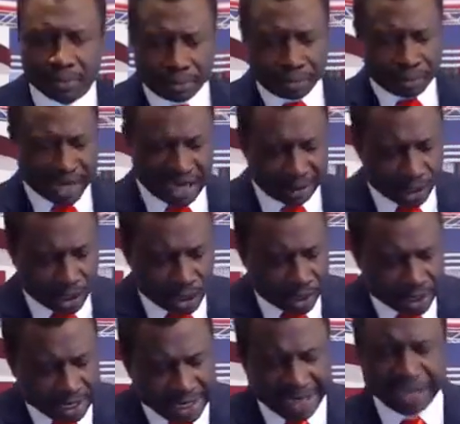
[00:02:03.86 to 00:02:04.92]
But let me
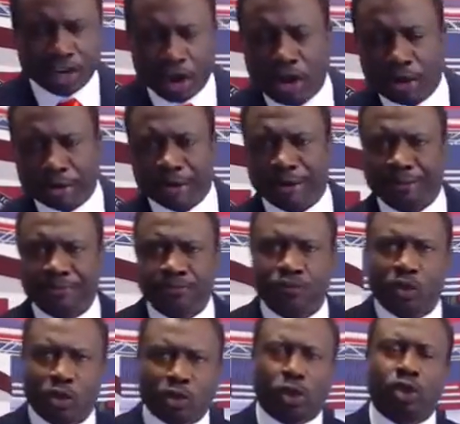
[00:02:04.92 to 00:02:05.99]
get on.
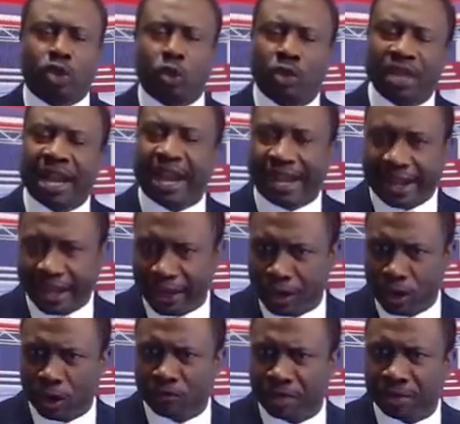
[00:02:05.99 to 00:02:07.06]
So today,
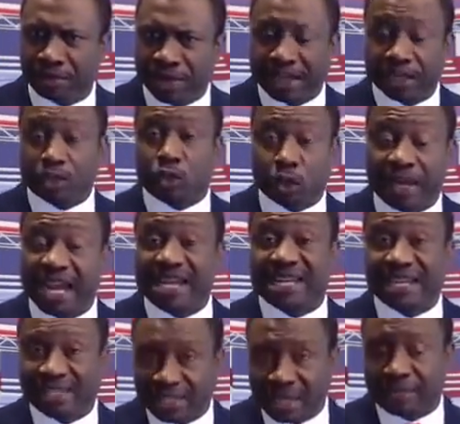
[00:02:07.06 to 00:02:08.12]

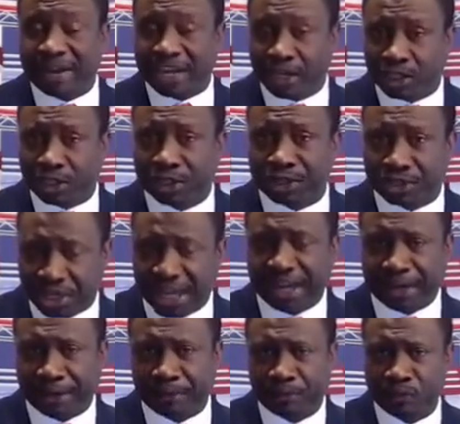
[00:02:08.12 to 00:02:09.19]
December the
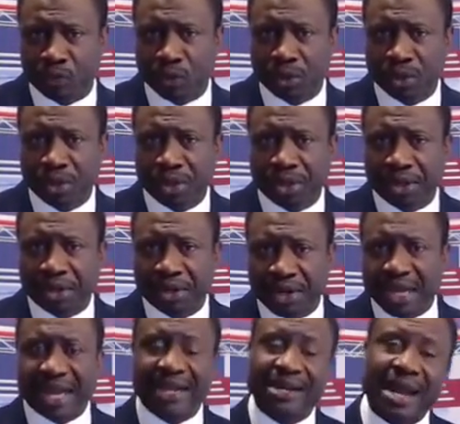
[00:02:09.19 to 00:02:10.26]
13th,
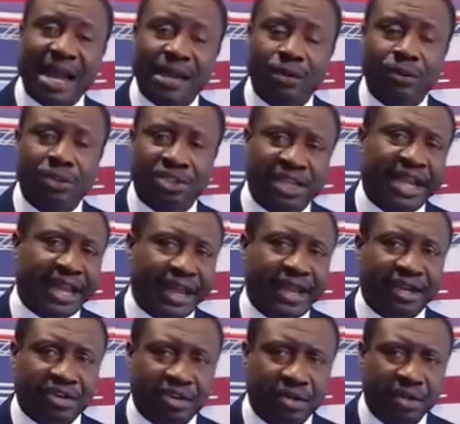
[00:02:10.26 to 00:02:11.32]
they announced
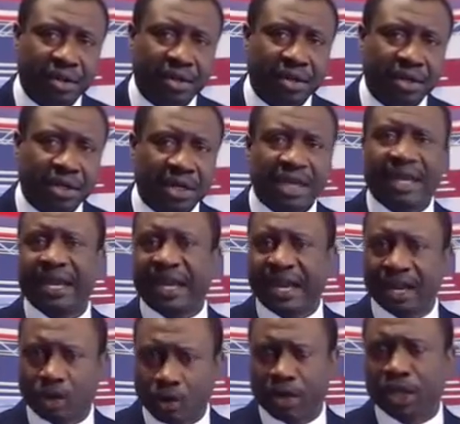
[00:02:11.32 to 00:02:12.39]
that they
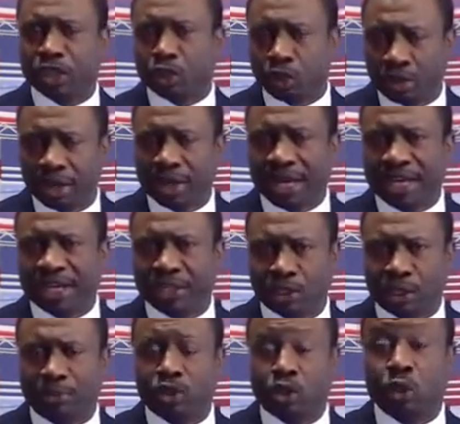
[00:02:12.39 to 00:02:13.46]
are going to release
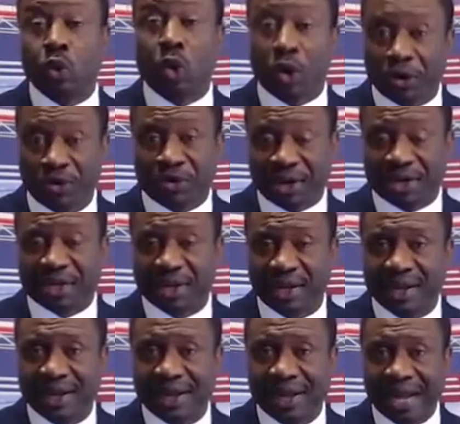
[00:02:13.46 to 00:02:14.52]
some
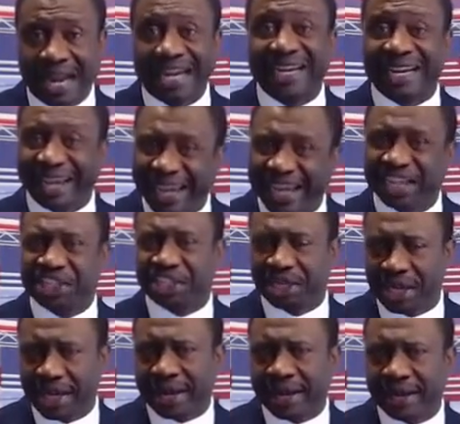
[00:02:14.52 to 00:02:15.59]

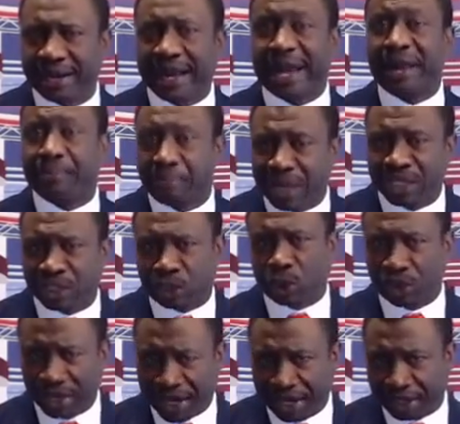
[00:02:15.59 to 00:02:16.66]
289
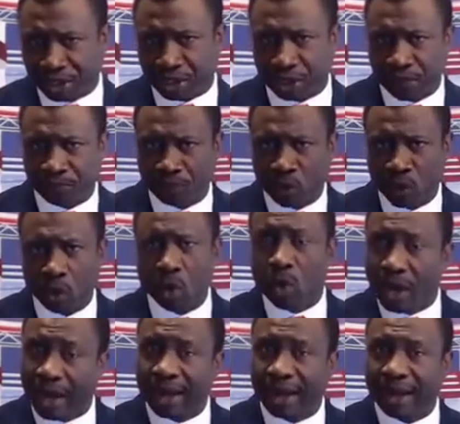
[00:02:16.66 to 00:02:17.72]
Ambazonians
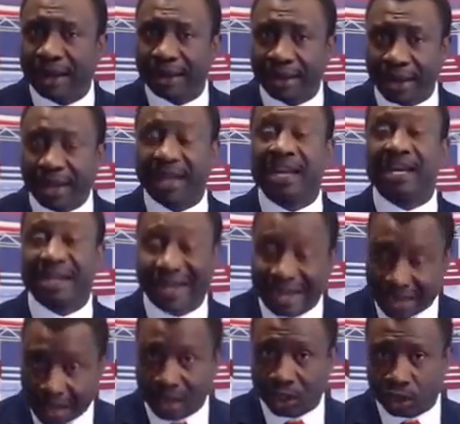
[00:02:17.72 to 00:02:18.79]
who are in
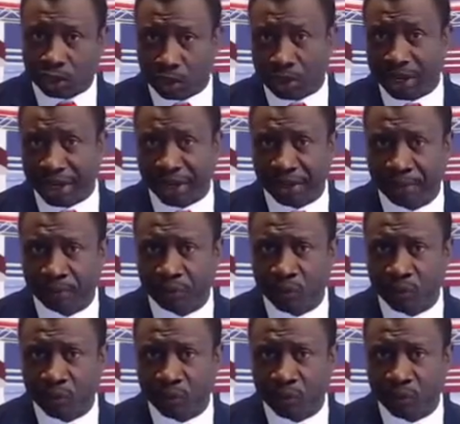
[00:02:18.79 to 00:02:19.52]
their custody